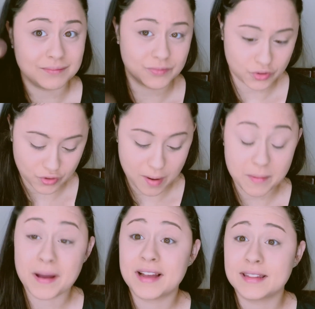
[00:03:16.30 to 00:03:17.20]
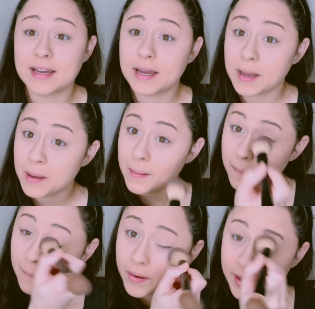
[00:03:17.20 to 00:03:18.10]
drama behind that.
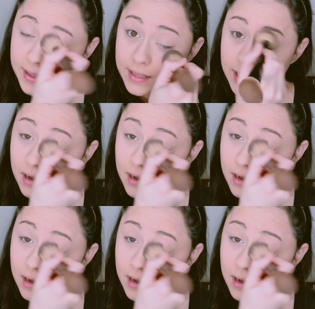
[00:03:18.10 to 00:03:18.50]
But